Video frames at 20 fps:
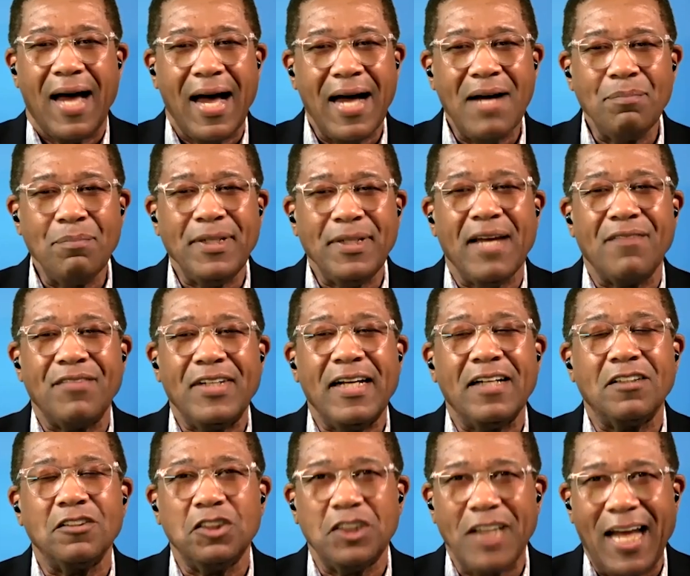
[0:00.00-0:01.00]
I'm Kevin
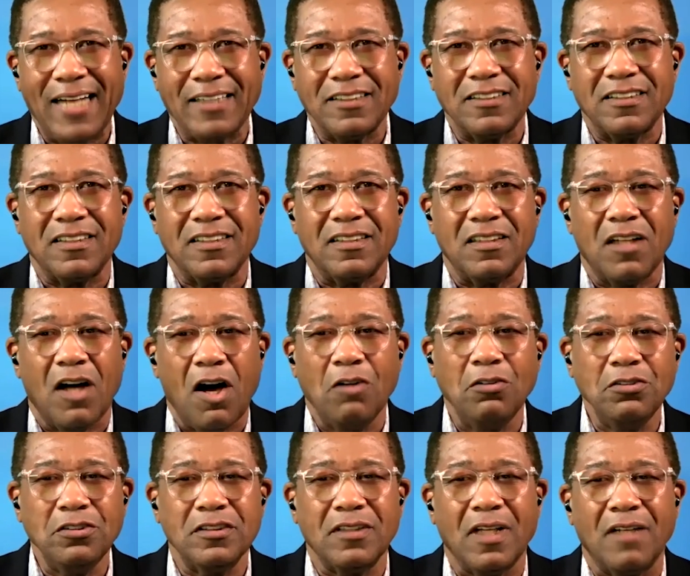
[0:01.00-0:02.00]
L. Jackson,
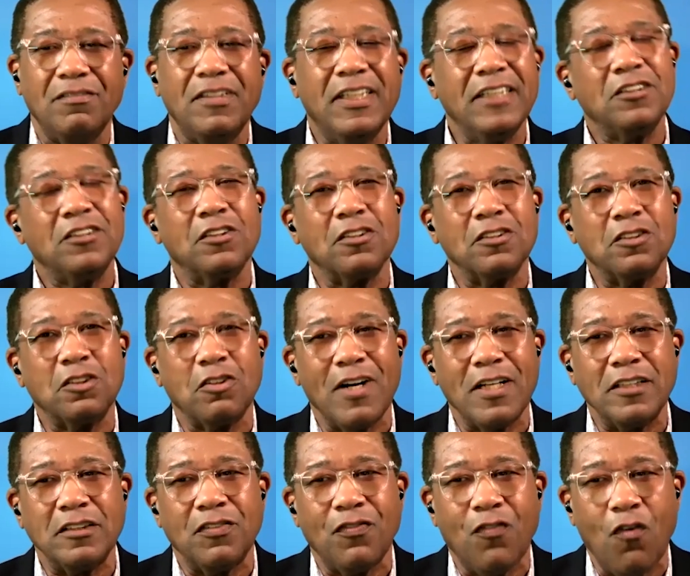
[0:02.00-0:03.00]
host of Digital
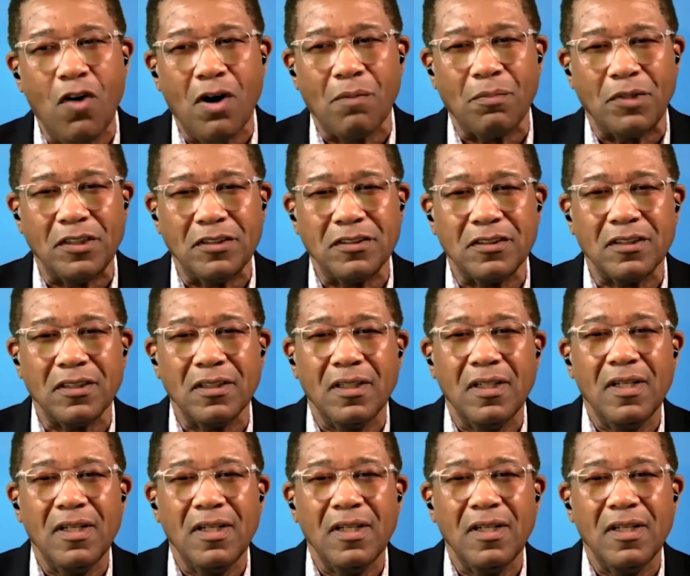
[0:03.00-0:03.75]
Transformers.